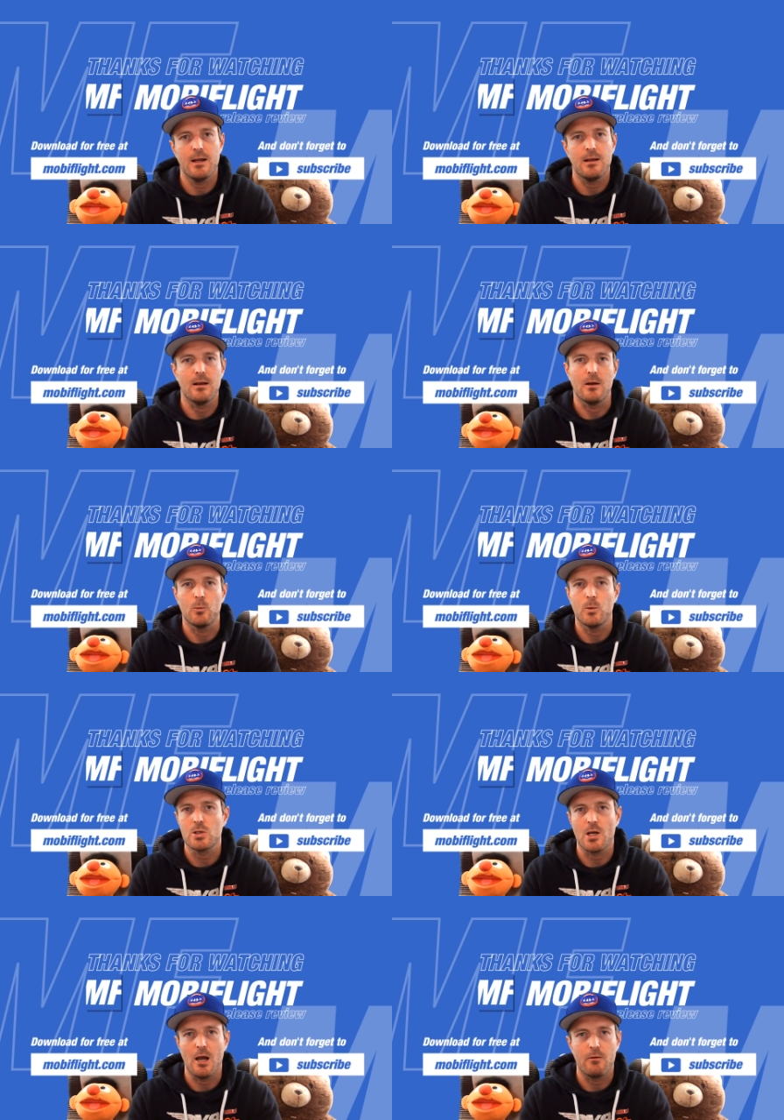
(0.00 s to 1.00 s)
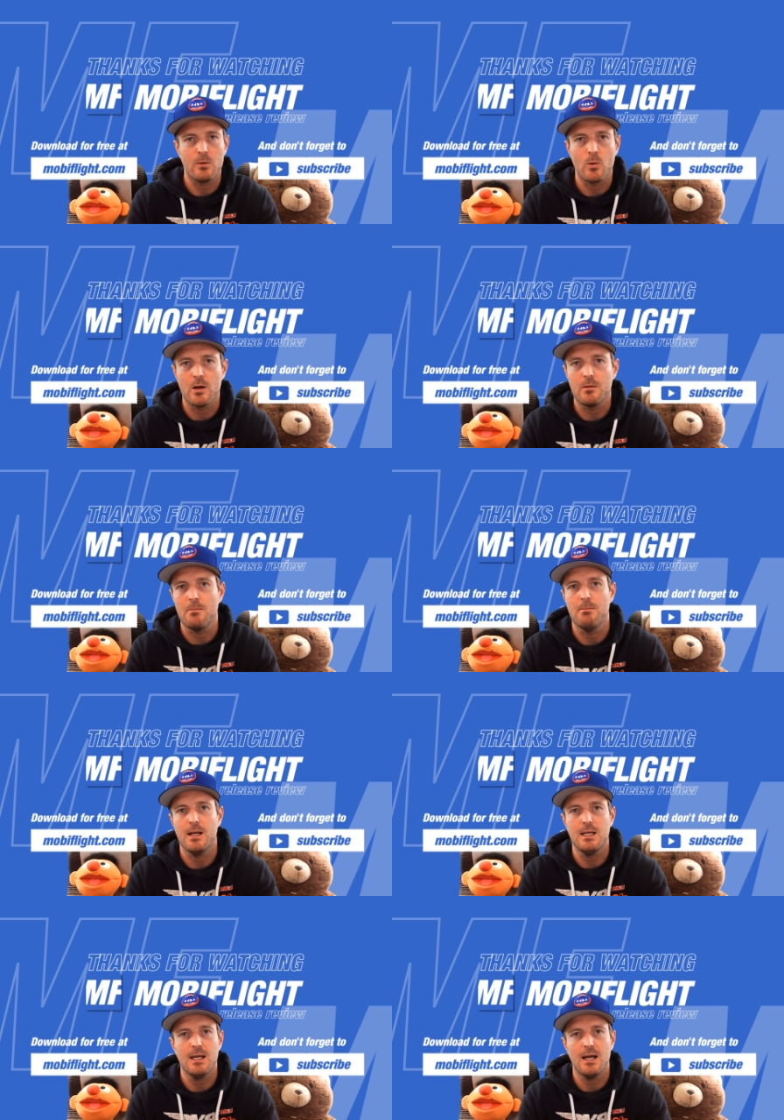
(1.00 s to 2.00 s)
and I wish everyone
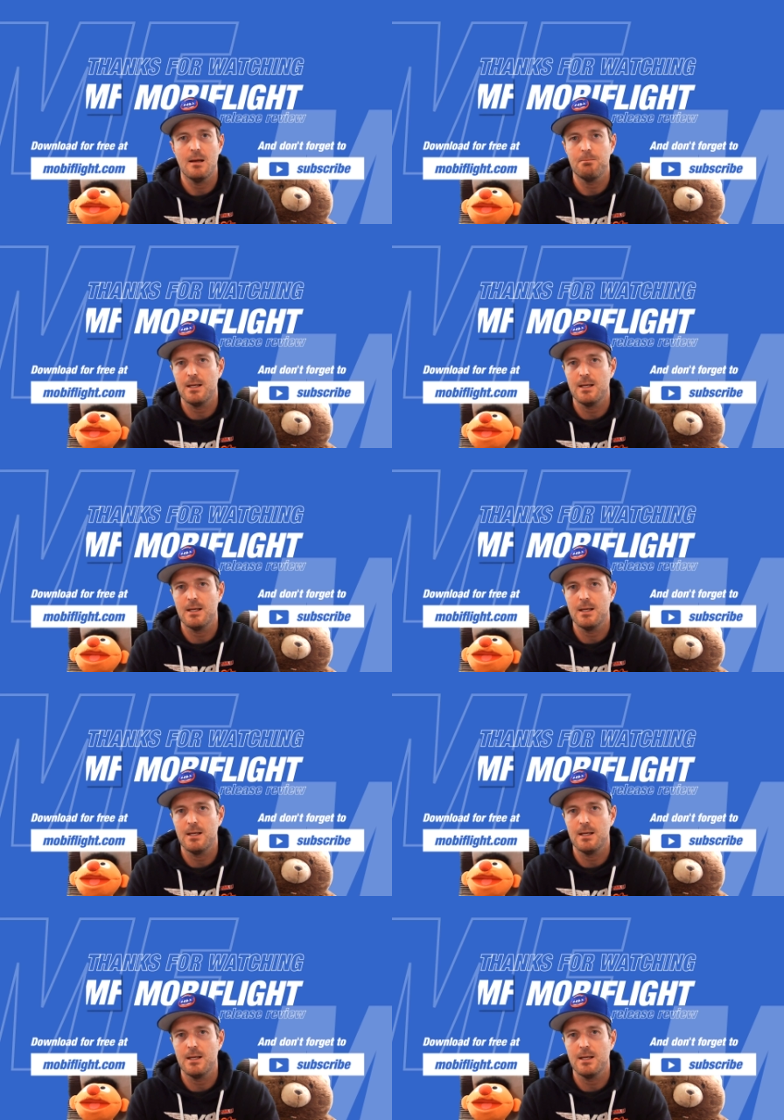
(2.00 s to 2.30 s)
many happy